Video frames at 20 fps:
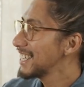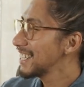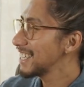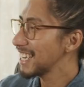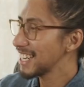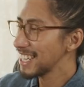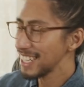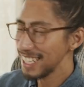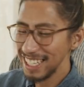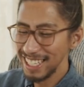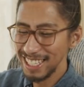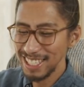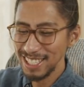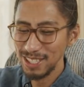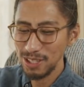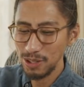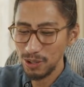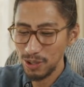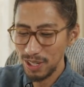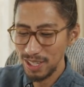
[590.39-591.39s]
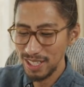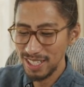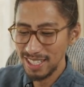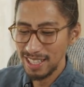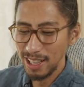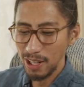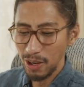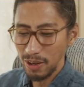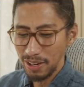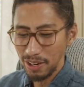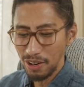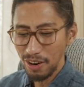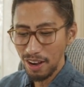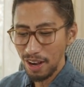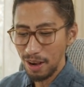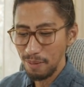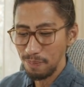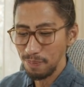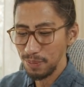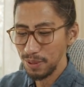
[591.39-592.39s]
You got a King of Swords, lawyer
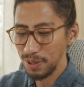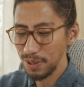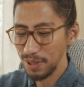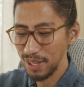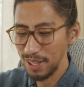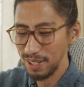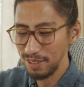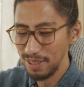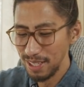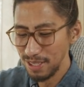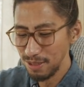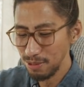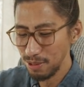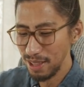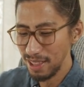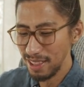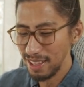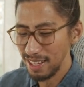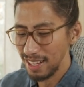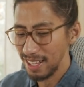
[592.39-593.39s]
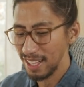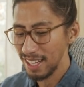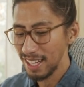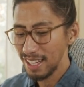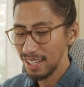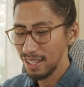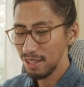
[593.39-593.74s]
up, okay, that's one thing.